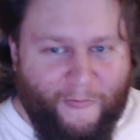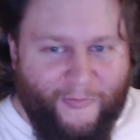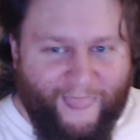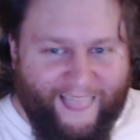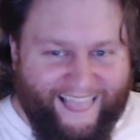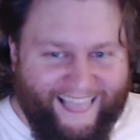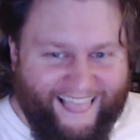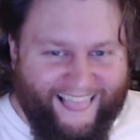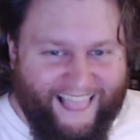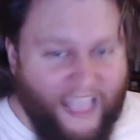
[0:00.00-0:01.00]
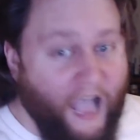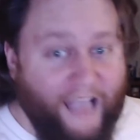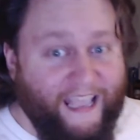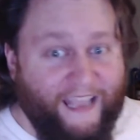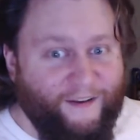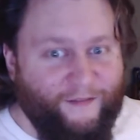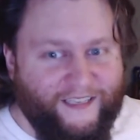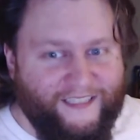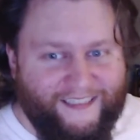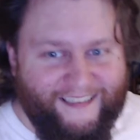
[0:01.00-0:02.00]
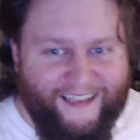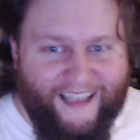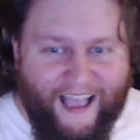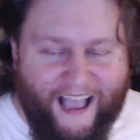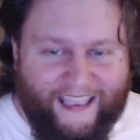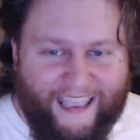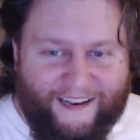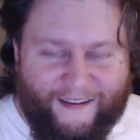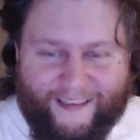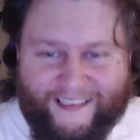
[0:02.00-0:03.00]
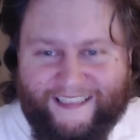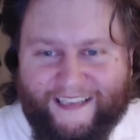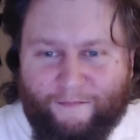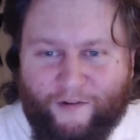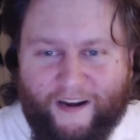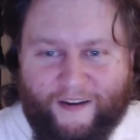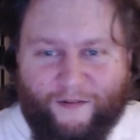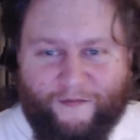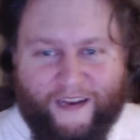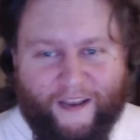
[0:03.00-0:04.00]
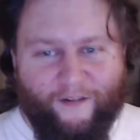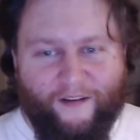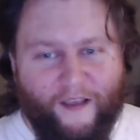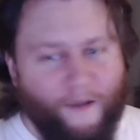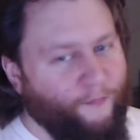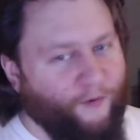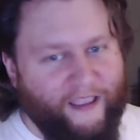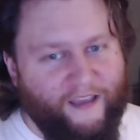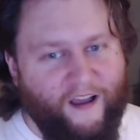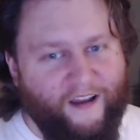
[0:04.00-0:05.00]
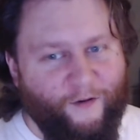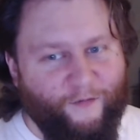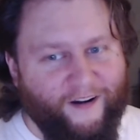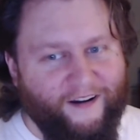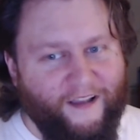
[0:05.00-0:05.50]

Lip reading: I can't do this. I'm trying to do a video. Bring it on over.